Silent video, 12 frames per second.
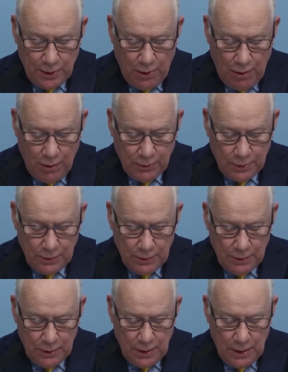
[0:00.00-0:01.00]
is not
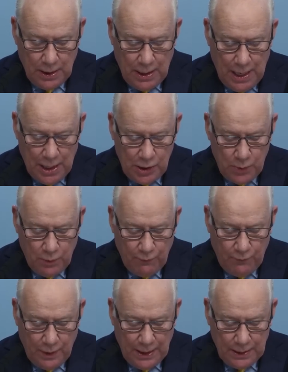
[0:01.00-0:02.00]
only chosen by
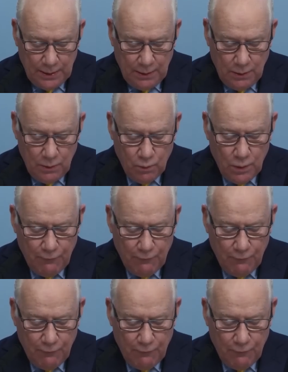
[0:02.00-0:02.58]
Jesus,